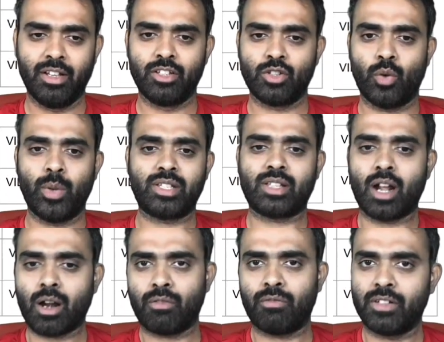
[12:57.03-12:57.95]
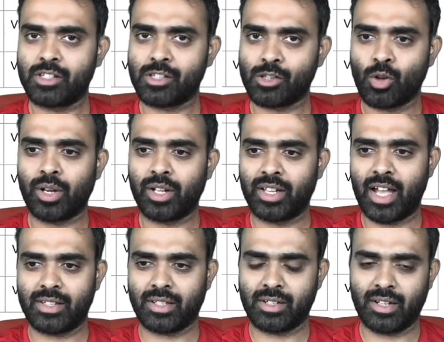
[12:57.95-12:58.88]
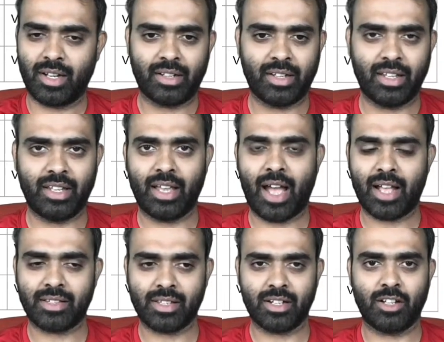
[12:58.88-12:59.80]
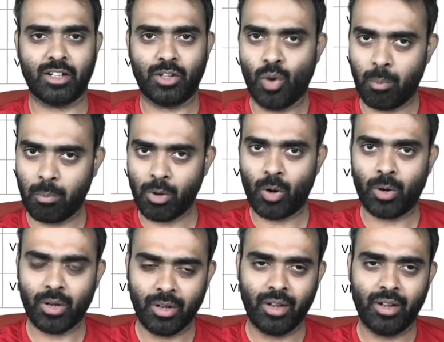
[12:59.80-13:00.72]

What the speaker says: So we start off with storing the asset, right? Like the asset that you upload,